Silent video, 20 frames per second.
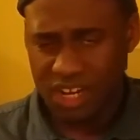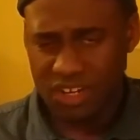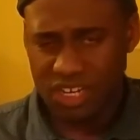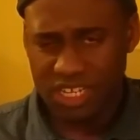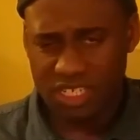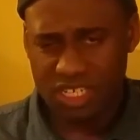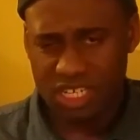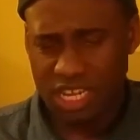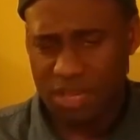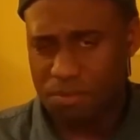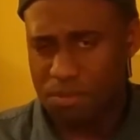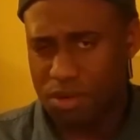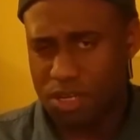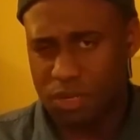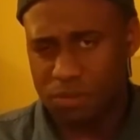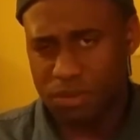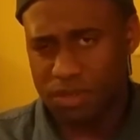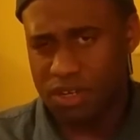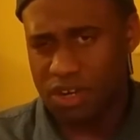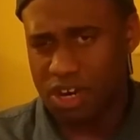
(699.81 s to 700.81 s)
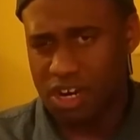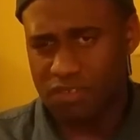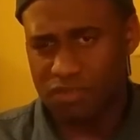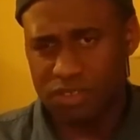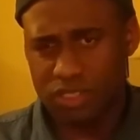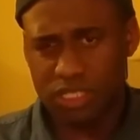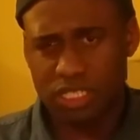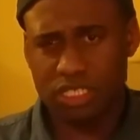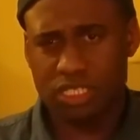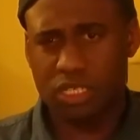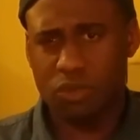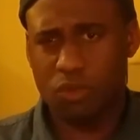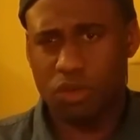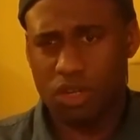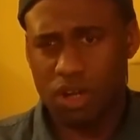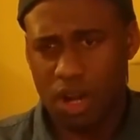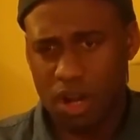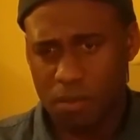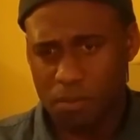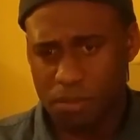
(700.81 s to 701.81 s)
or yesterday put up a car for
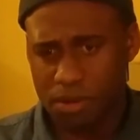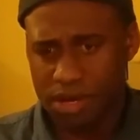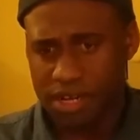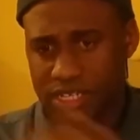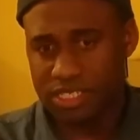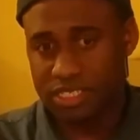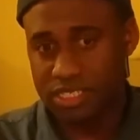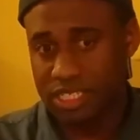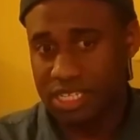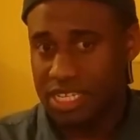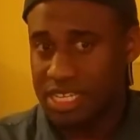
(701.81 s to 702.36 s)
$6,100.